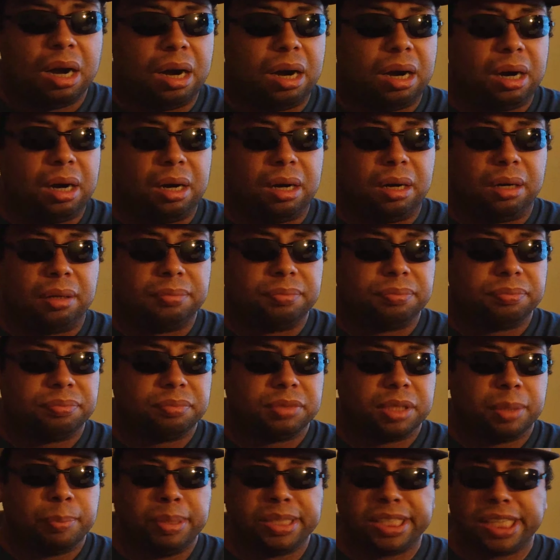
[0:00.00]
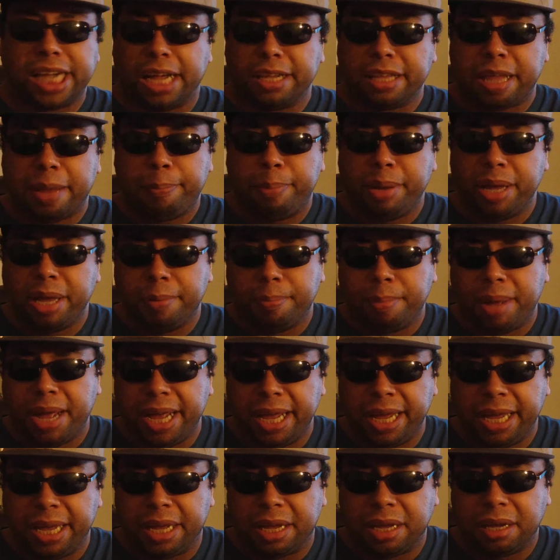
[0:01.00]
uh, besides they being
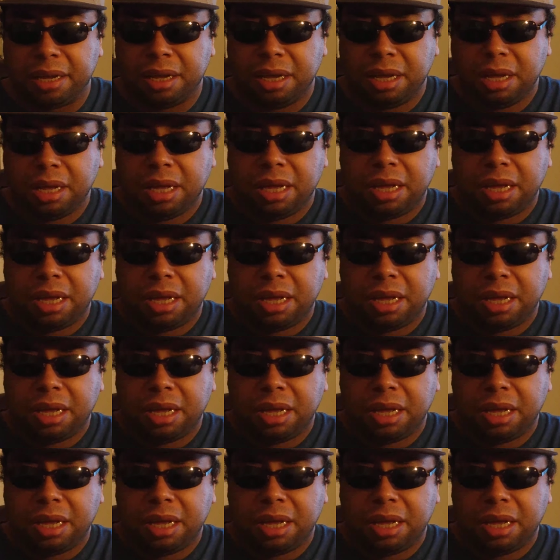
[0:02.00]
mad